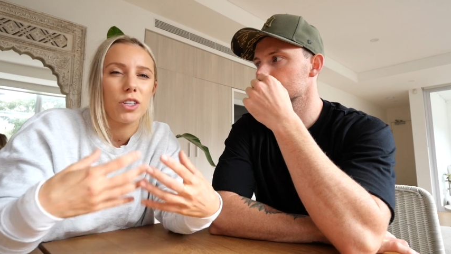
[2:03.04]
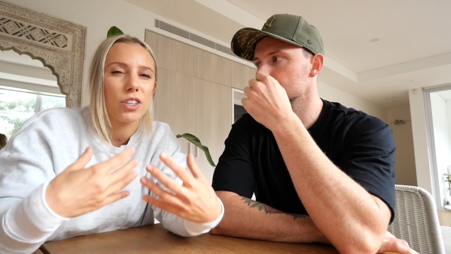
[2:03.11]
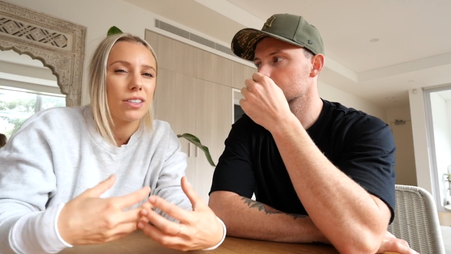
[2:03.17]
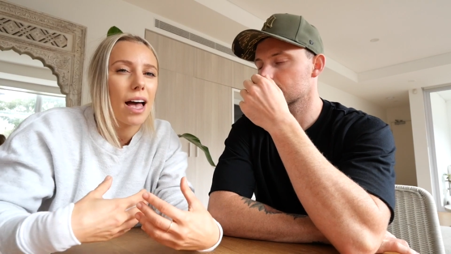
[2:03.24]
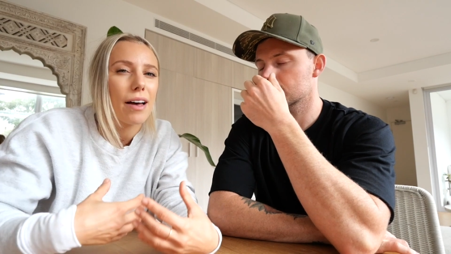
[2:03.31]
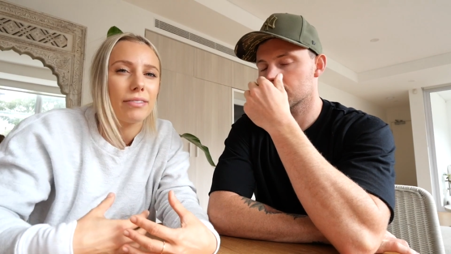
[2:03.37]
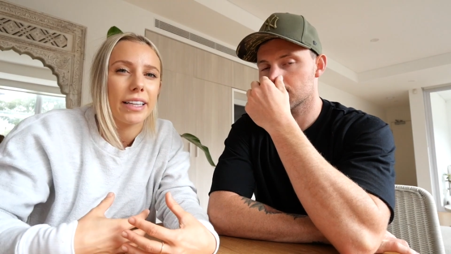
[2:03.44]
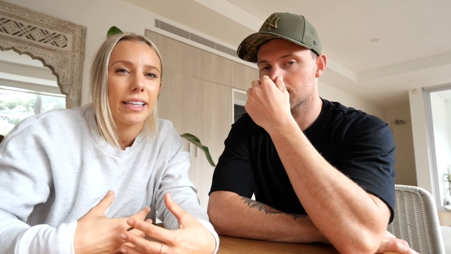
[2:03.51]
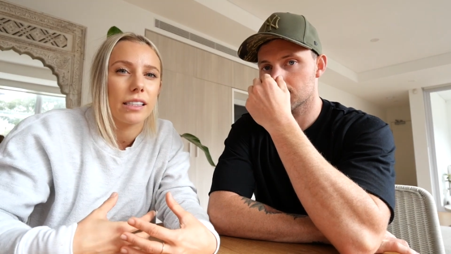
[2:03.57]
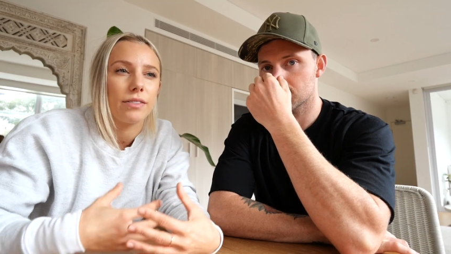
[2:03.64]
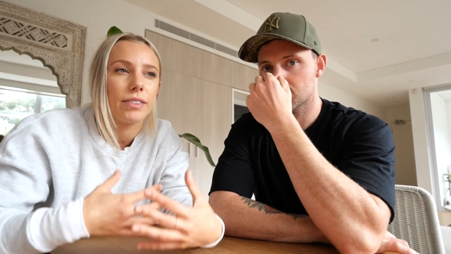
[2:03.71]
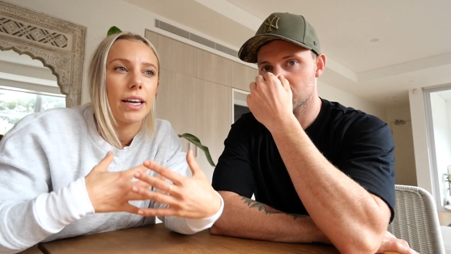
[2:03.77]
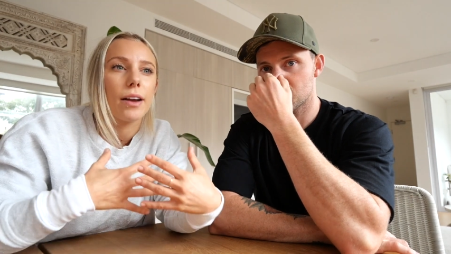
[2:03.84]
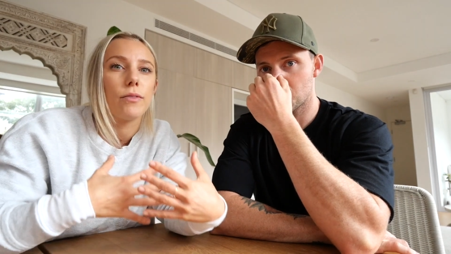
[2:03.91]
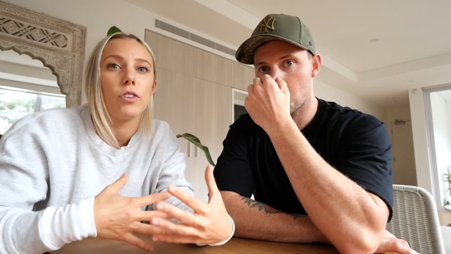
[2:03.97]
Speaker 1: but just have less of
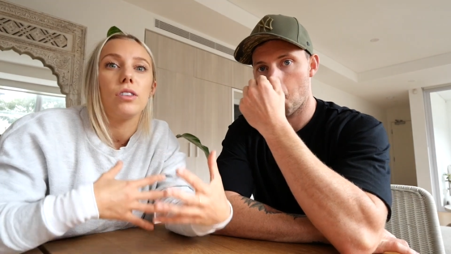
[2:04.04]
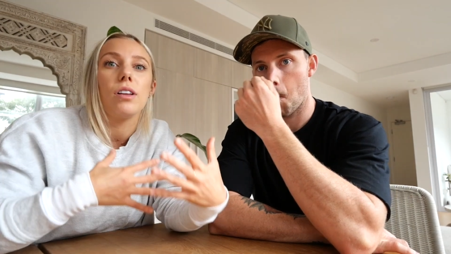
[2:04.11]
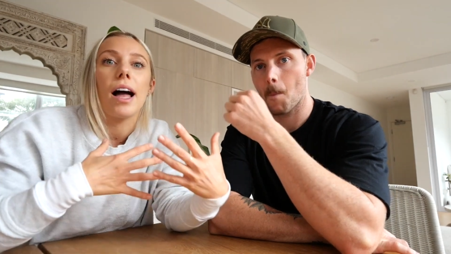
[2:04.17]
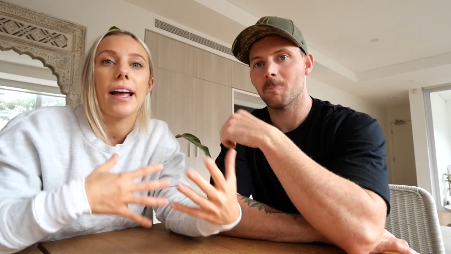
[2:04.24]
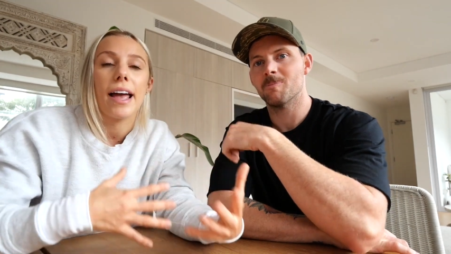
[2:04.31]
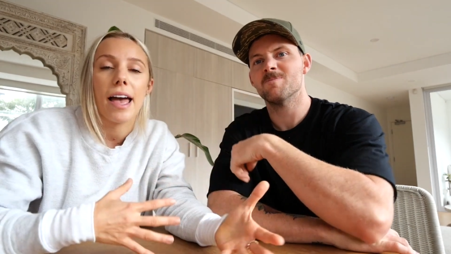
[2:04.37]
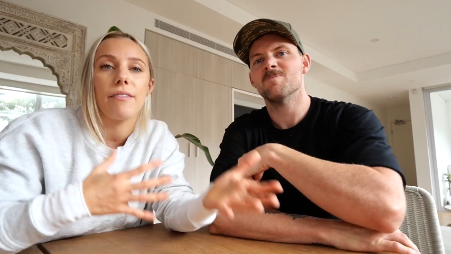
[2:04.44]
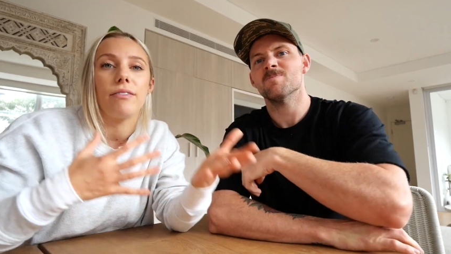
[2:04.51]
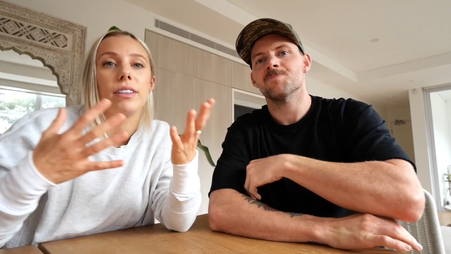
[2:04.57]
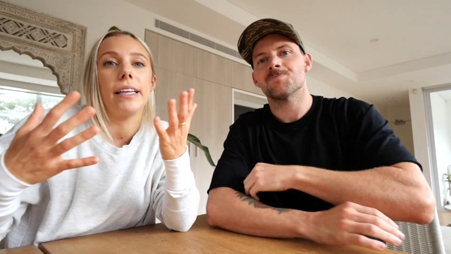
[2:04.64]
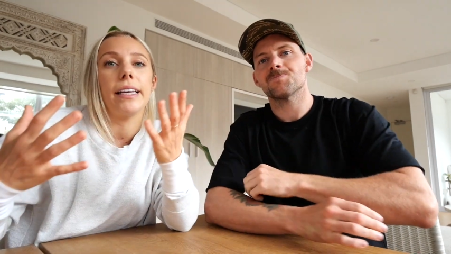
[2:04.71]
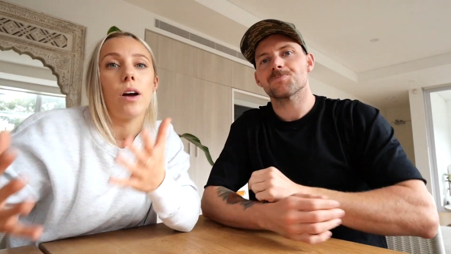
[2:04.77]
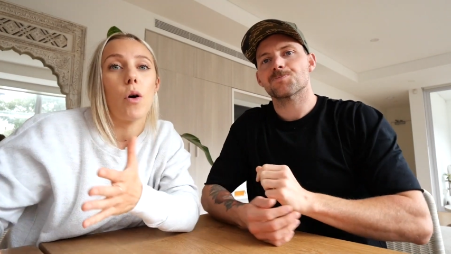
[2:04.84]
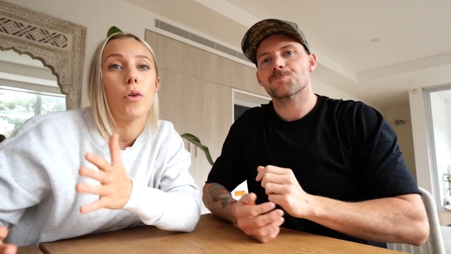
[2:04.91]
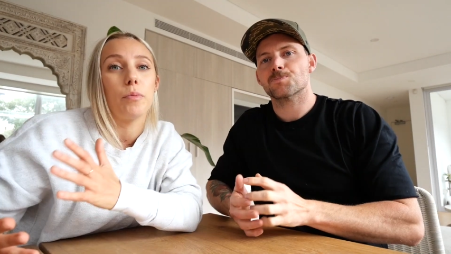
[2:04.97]
it and rely
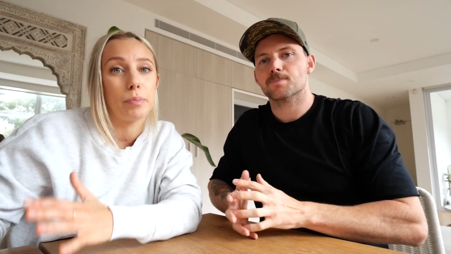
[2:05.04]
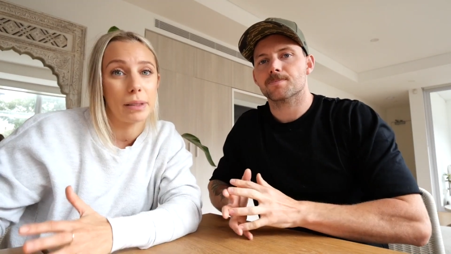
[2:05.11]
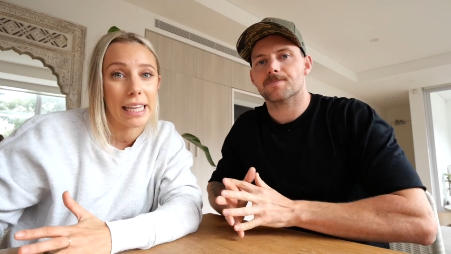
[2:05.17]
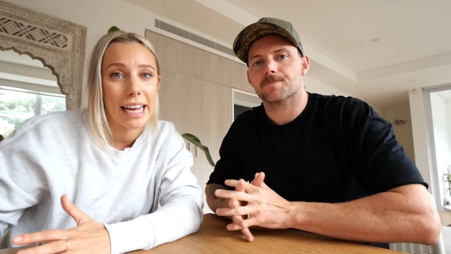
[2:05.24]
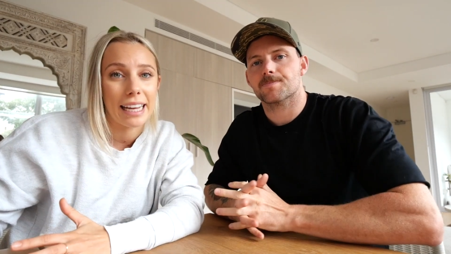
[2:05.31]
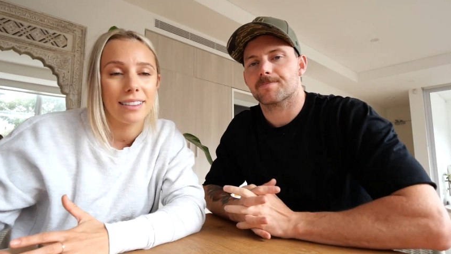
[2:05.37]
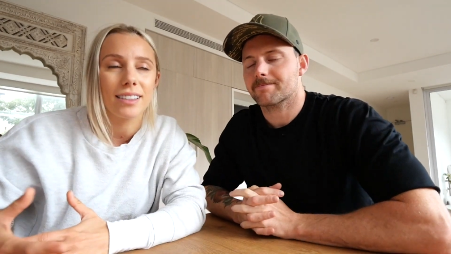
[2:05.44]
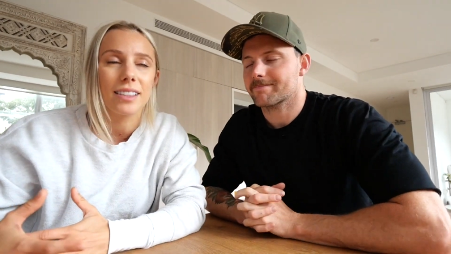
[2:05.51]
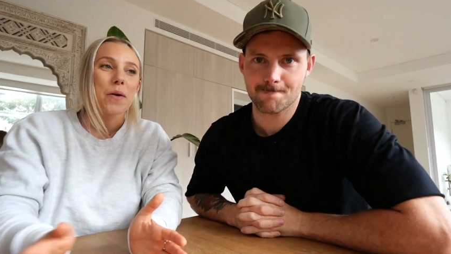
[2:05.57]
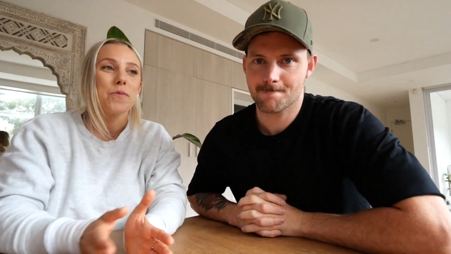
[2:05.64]
heavily on plants.